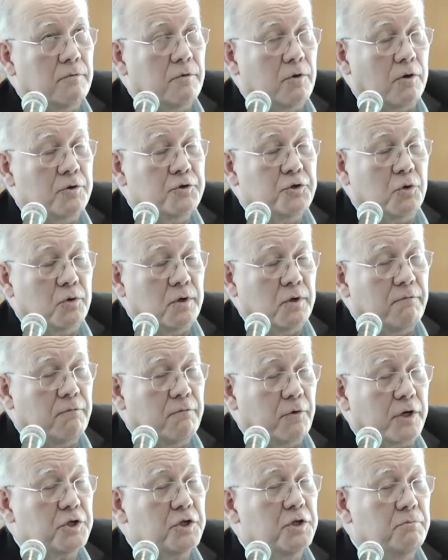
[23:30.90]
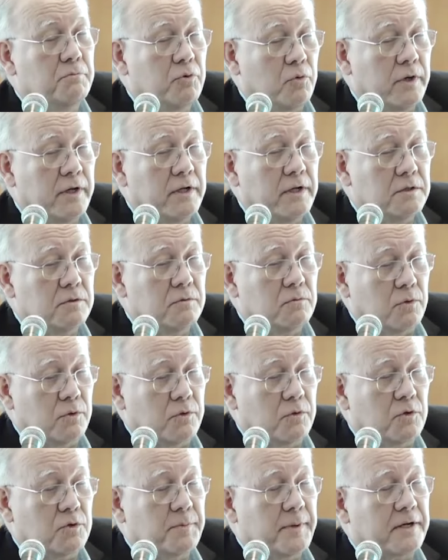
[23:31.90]
there are certainly friction points
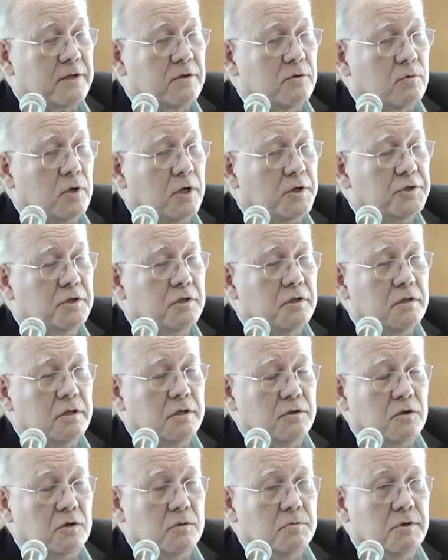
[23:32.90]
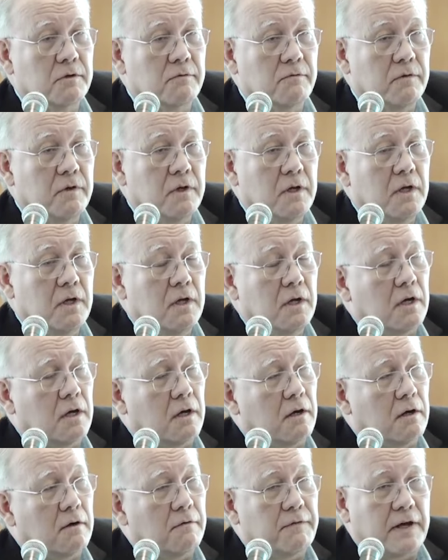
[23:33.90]
with respect to Russia in terms of
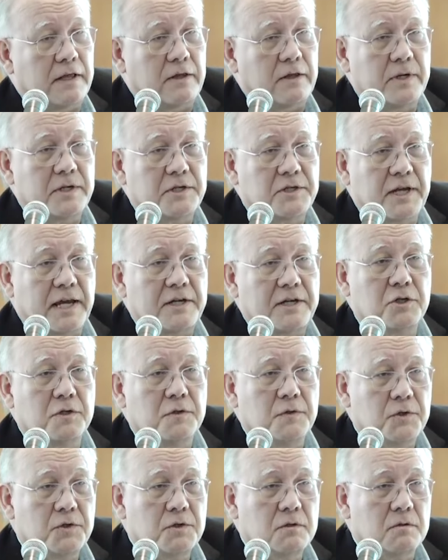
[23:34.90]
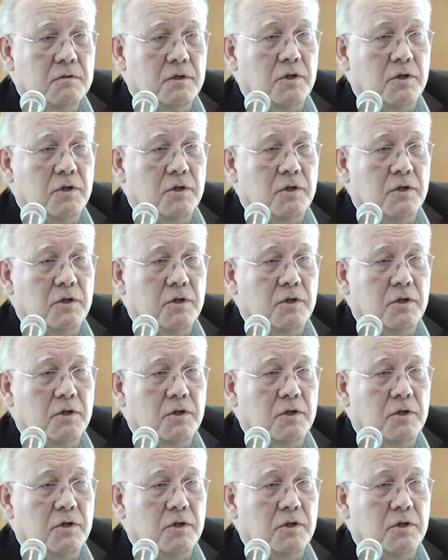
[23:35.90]
uh, following sanctions.